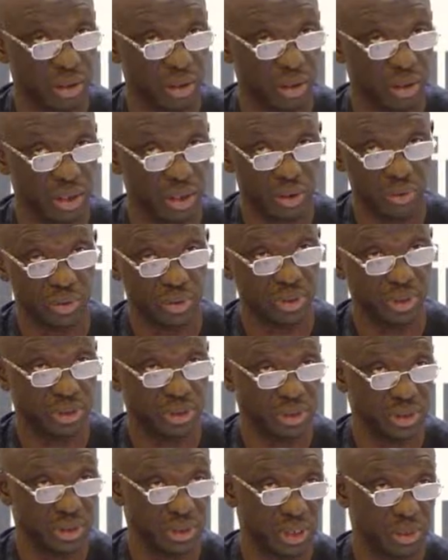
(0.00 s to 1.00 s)
recording
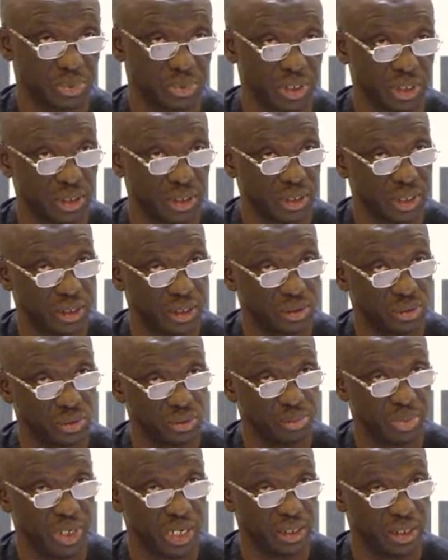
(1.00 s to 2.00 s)
systems at the council
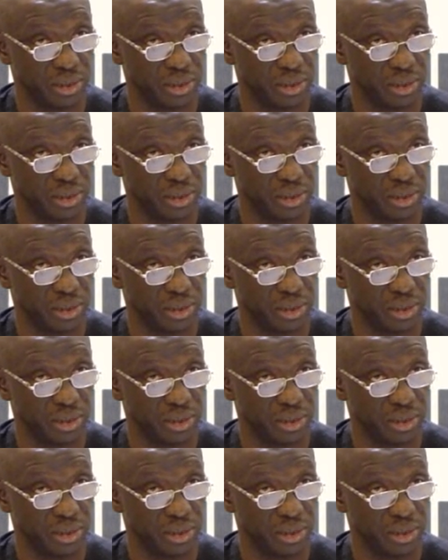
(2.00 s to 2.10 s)
by then.